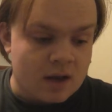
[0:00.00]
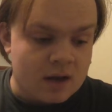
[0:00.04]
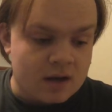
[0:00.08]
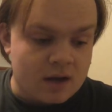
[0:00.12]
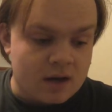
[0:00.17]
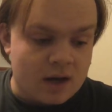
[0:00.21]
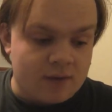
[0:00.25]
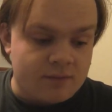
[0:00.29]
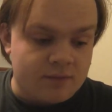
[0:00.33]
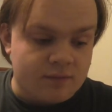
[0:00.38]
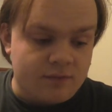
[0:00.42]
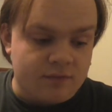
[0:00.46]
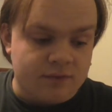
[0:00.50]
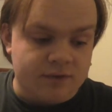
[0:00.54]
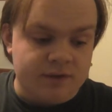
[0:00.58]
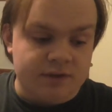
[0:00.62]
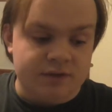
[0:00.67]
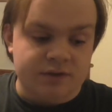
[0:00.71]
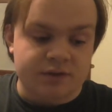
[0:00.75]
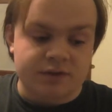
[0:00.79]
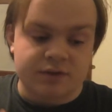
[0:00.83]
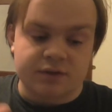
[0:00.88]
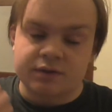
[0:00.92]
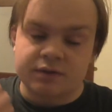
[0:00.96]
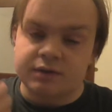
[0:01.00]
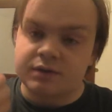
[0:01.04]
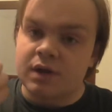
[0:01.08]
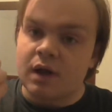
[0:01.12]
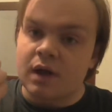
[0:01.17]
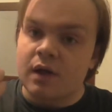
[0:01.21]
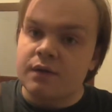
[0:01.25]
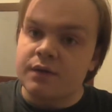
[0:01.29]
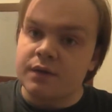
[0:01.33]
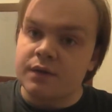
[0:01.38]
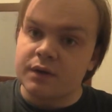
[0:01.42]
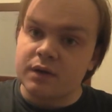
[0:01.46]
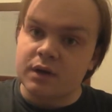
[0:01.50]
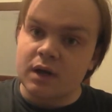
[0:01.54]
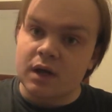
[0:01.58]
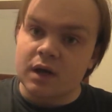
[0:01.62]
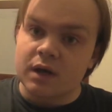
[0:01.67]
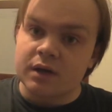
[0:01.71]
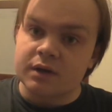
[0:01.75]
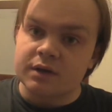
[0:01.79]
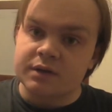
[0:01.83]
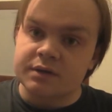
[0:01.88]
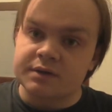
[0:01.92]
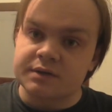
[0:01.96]
like for instance the
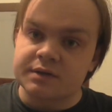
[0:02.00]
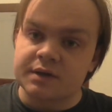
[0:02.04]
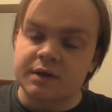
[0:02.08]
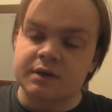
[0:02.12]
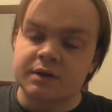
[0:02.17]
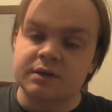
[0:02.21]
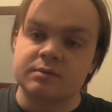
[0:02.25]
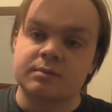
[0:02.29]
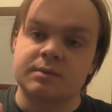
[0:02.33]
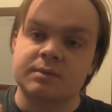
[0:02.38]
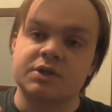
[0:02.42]
Nerdisodes,